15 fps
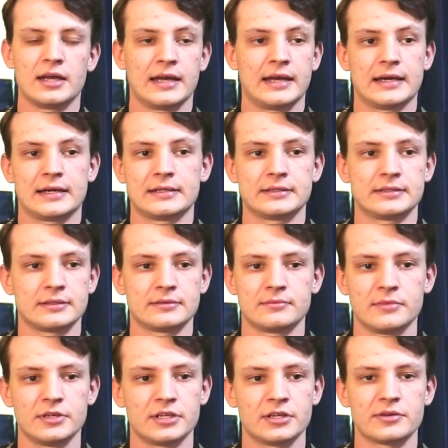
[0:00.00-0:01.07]
And,
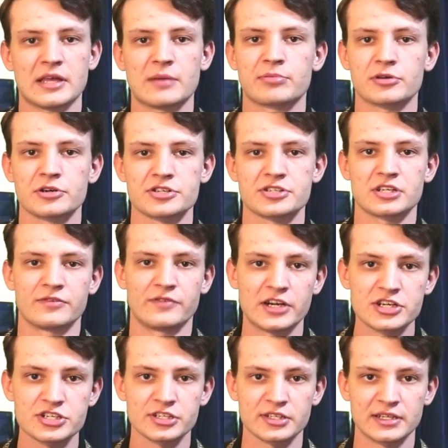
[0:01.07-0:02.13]
you know, that person
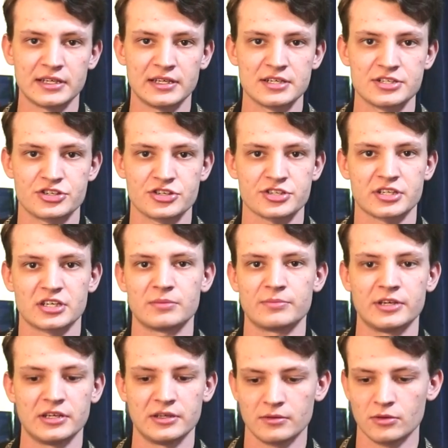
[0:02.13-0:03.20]
eventually is just going to
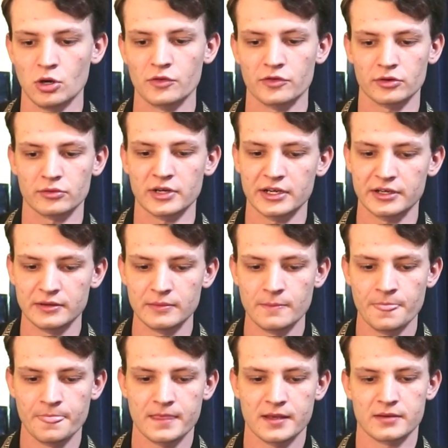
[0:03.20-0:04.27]
be overrun,
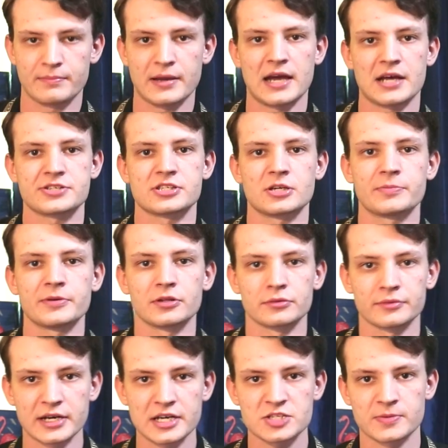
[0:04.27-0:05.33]
passed up in the
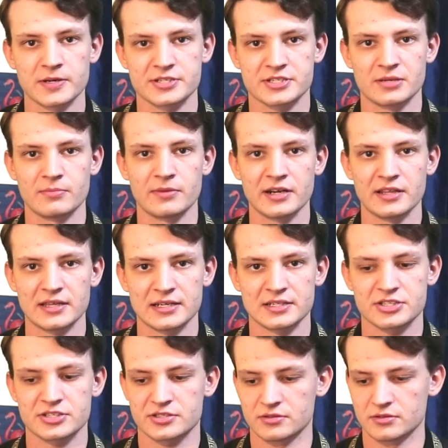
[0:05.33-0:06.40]
race by somebody
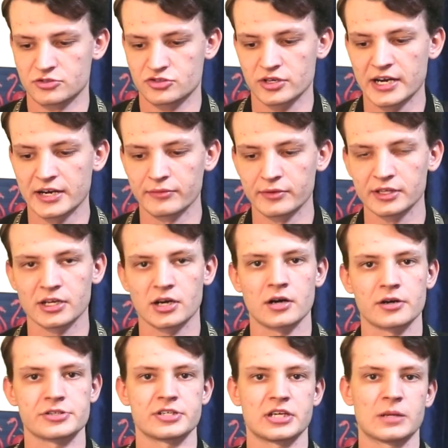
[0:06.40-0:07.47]
that's trying really
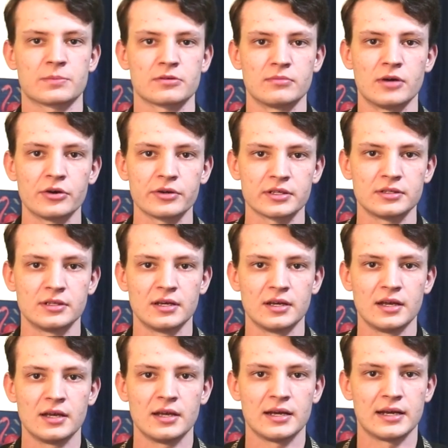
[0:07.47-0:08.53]
hard to get promoted.
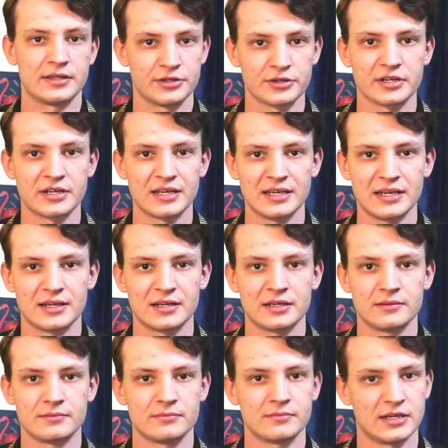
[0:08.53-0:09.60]
And they're going to get
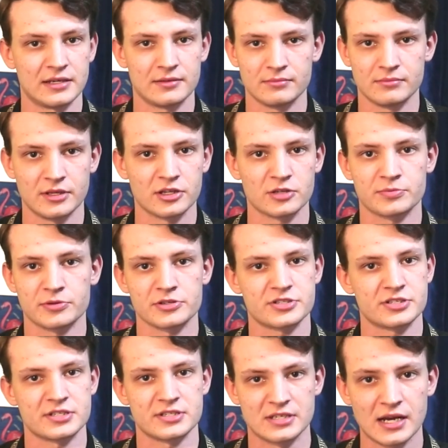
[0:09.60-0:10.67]
it, and the other
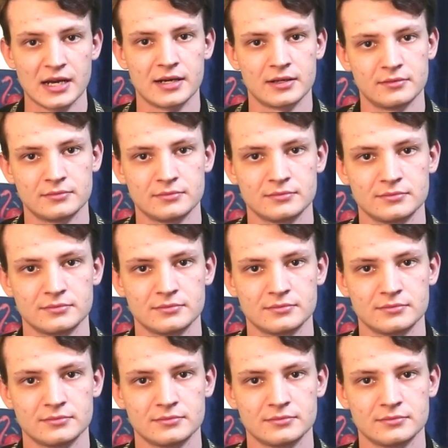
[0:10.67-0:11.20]
person's not.